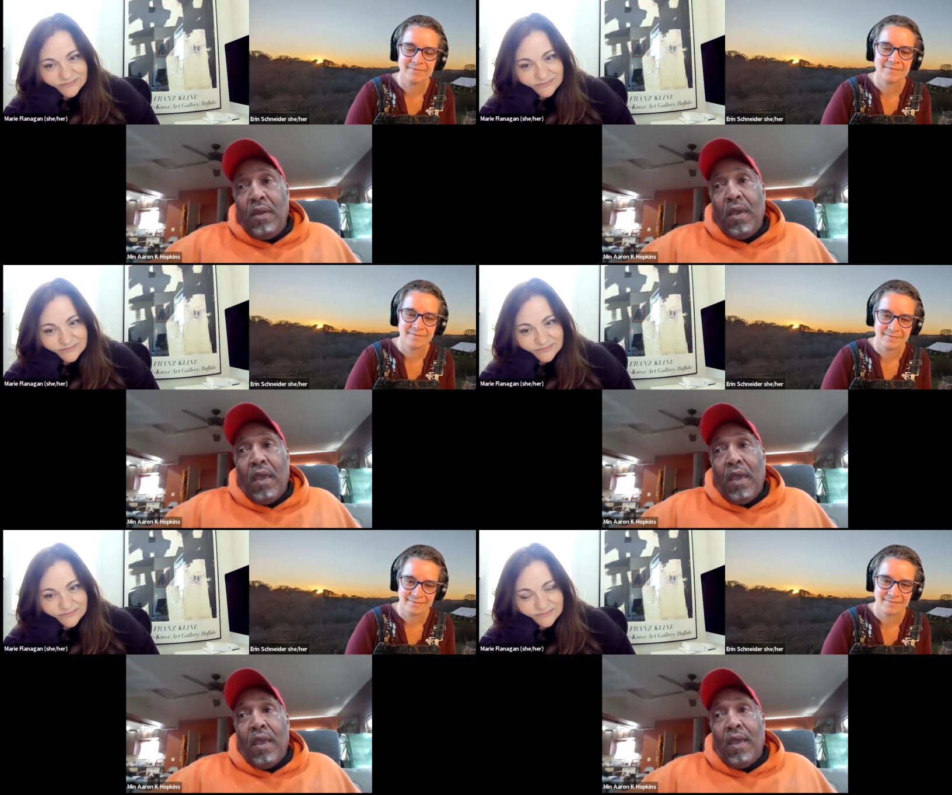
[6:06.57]

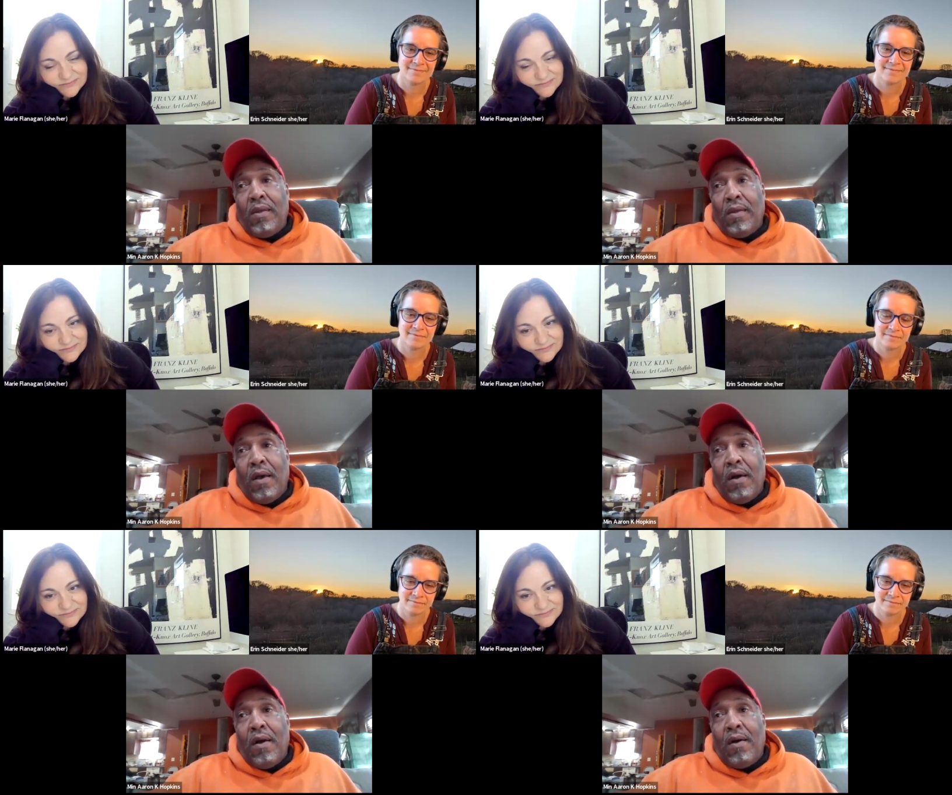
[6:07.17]
Speaker 1: And
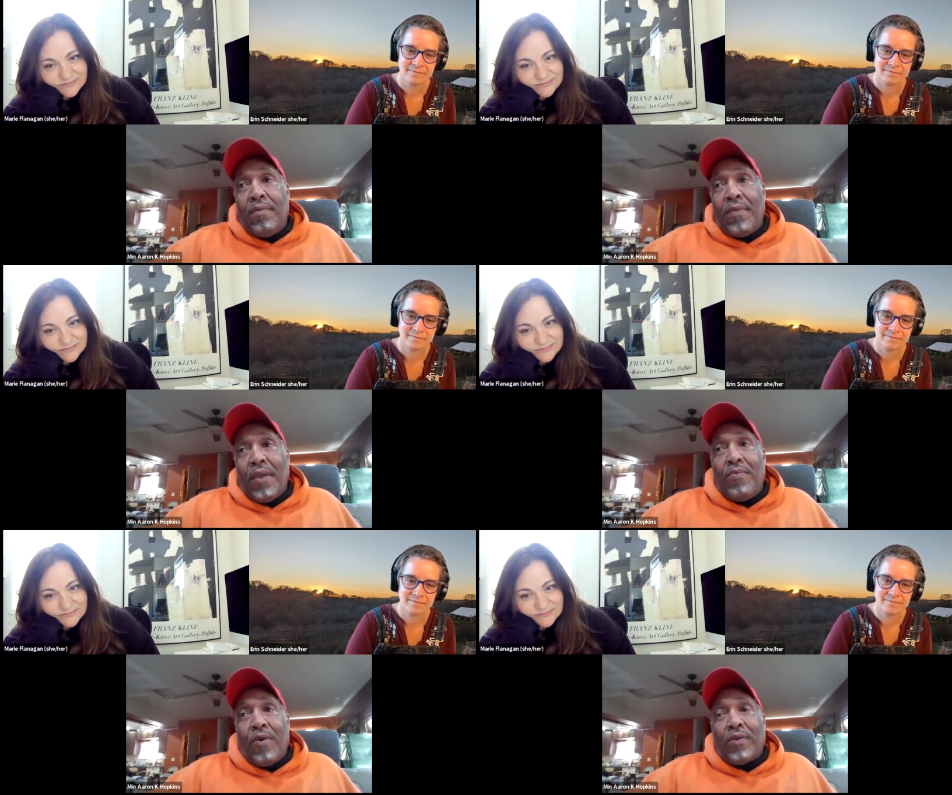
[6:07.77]
uh, they
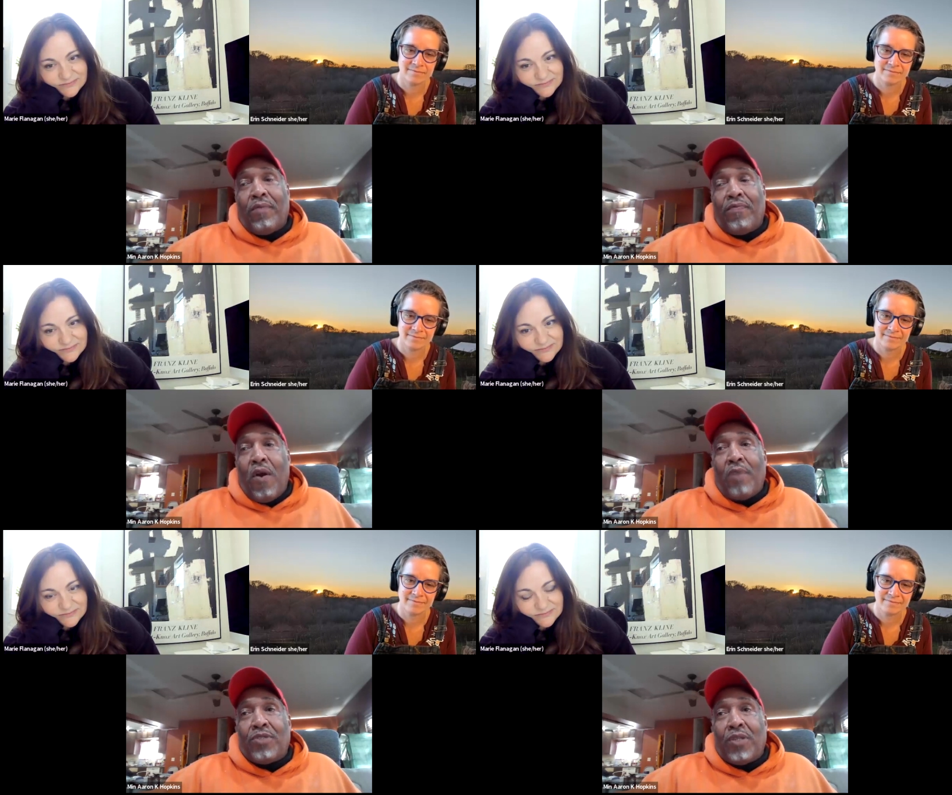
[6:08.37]
worked at
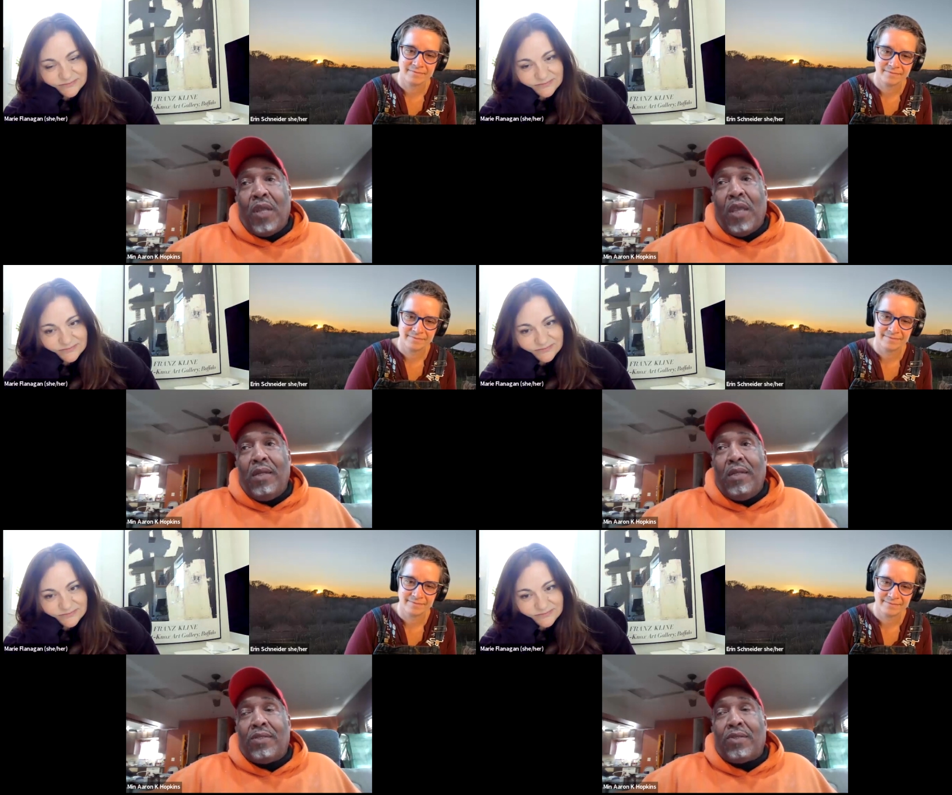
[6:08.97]
farm
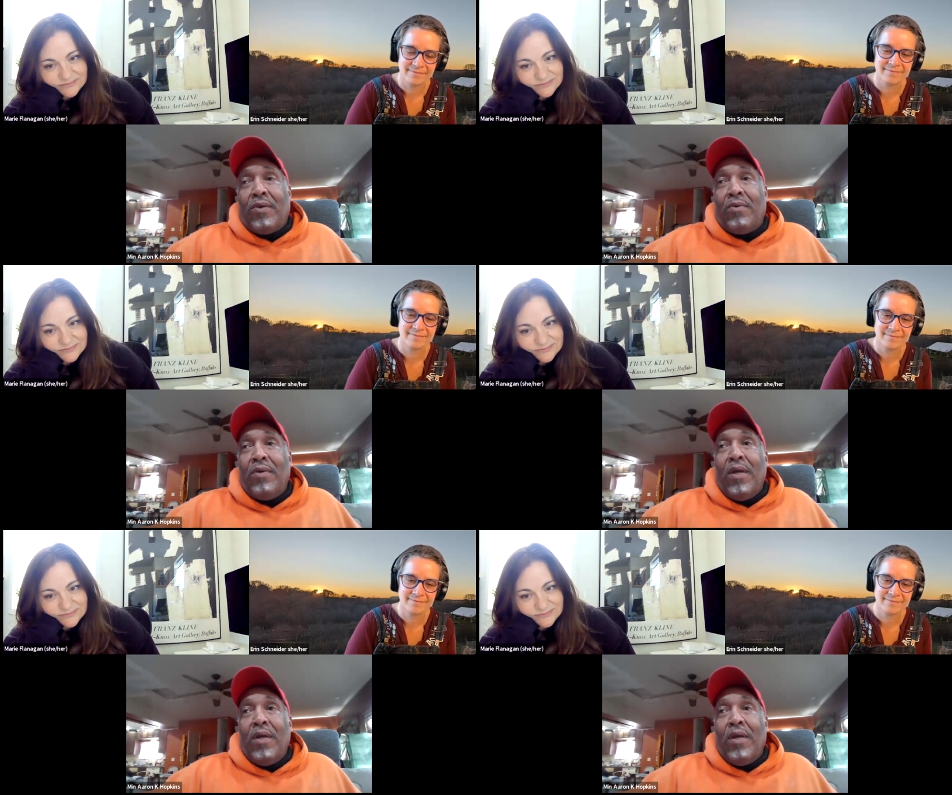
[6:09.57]
stand, and so